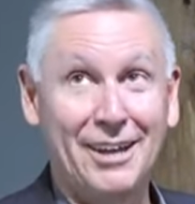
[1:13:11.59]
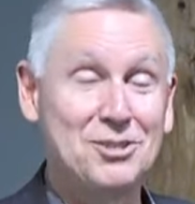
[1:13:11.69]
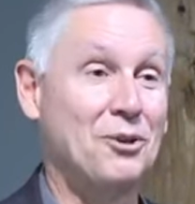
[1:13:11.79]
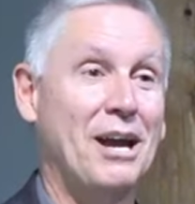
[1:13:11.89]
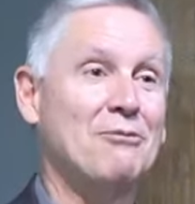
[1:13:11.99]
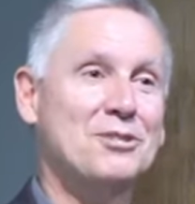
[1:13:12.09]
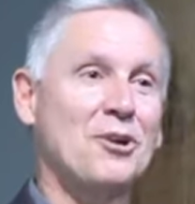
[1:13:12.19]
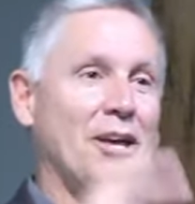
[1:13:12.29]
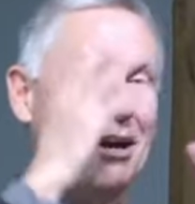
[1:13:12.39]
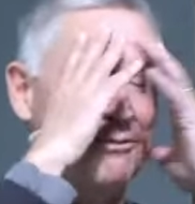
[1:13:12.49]
So that was,
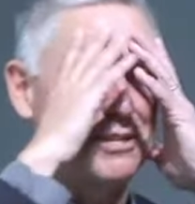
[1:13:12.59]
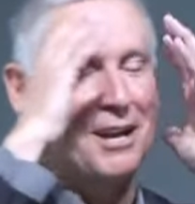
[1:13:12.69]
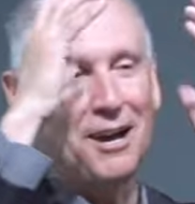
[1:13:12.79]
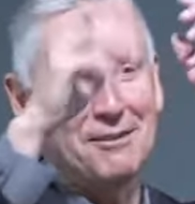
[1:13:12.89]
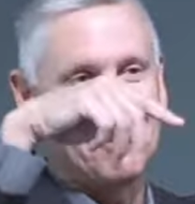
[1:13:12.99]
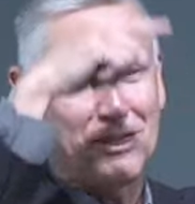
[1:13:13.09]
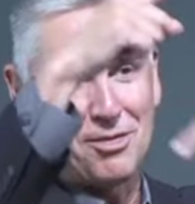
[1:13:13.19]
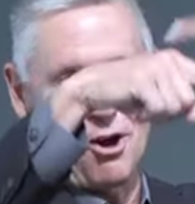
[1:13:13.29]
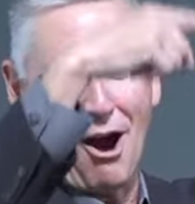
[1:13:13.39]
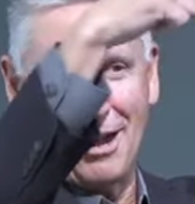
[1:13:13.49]
sorry, that was a kind of a
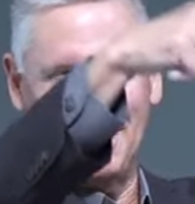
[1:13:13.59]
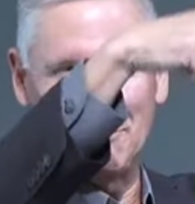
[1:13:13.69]
thought in